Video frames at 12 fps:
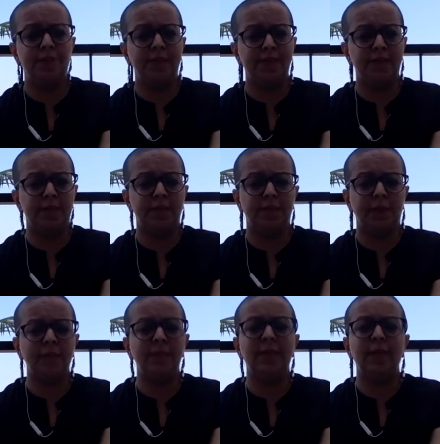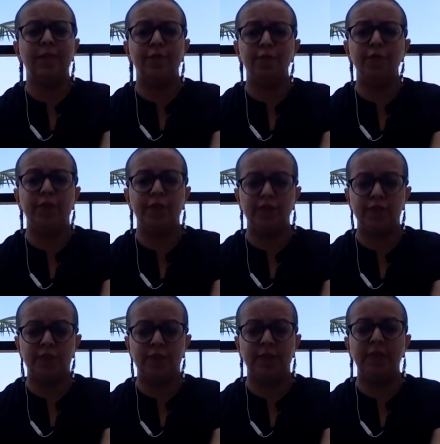recent past that few nation
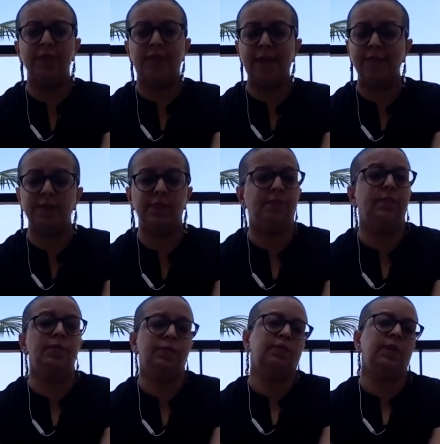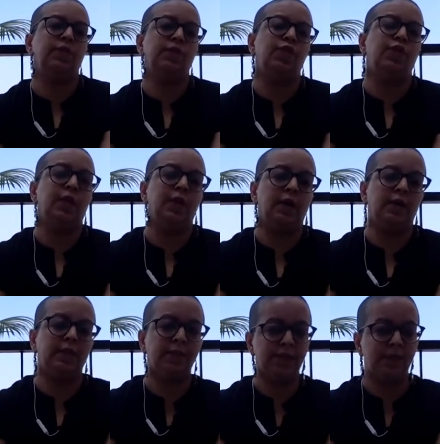states have dispersed funds to their
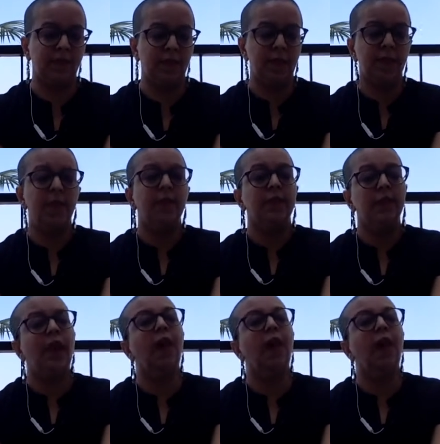artists, the